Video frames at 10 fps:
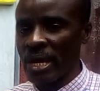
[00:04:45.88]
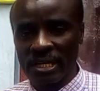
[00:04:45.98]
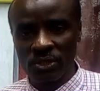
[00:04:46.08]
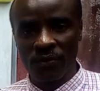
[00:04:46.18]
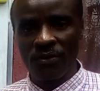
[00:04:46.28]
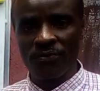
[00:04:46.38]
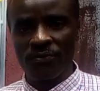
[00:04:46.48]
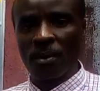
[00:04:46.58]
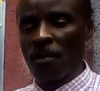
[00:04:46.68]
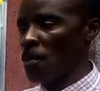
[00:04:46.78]
we are solving
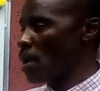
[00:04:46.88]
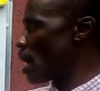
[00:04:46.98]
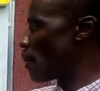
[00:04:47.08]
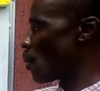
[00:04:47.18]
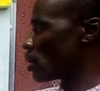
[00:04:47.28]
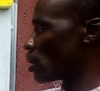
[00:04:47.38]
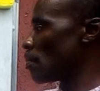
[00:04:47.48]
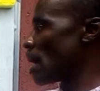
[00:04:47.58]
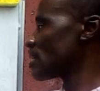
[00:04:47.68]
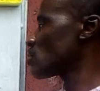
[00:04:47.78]
from what?
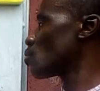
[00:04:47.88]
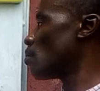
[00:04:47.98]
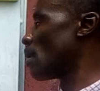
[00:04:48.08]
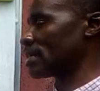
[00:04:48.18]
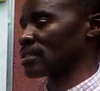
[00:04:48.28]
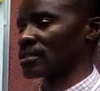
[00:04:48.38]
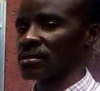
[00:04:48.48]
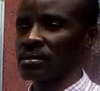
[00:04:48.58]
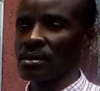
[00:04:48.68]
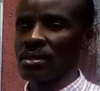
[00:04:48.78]
Mass to mass,
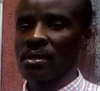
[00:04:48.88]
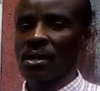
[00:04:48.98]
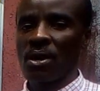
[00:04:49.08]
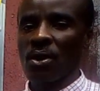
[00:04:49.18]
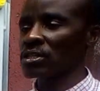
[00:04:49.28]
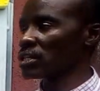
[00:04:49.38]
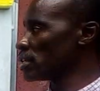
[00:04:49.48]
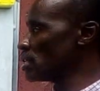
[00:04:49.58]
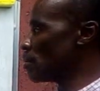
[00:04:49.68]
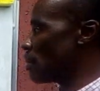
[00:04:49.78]
considering the